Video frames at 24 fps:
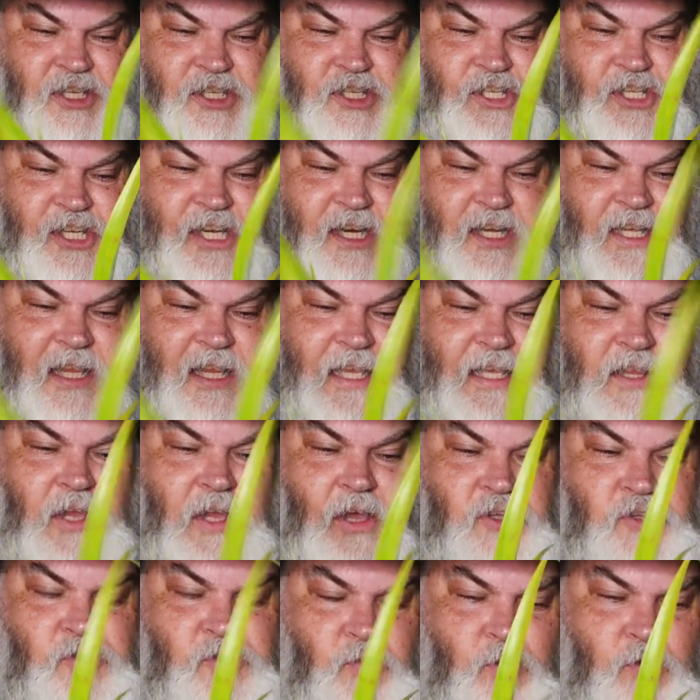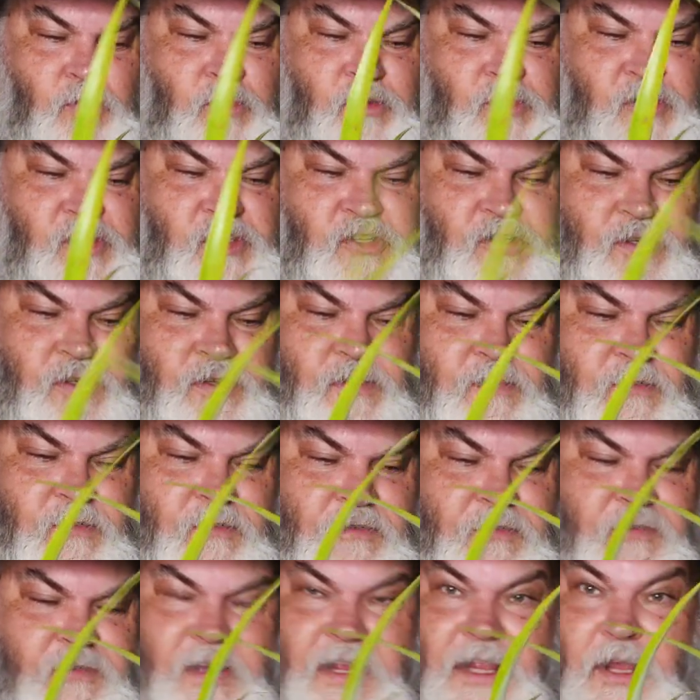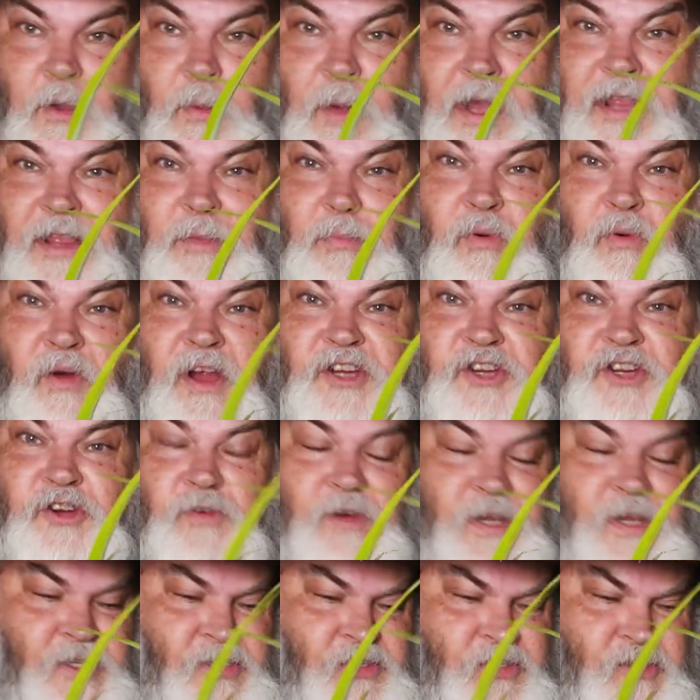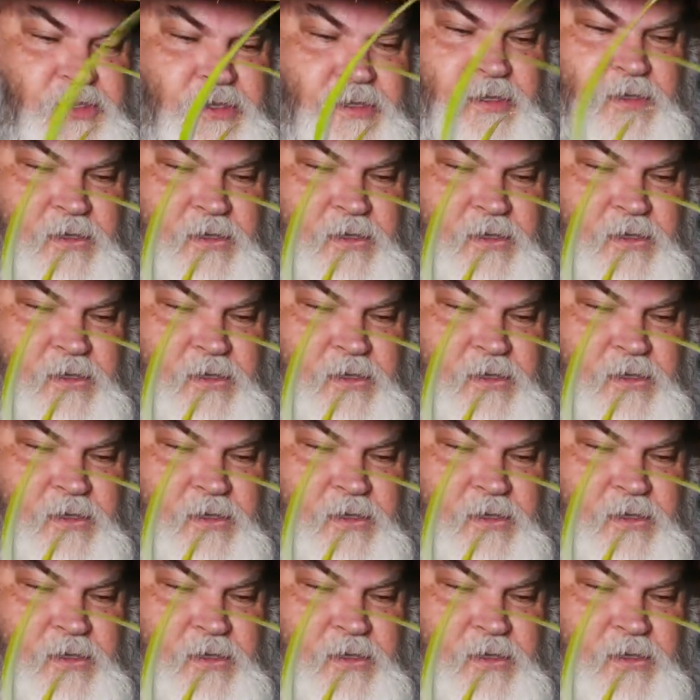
jiggling those roots, feeling where the pressure is.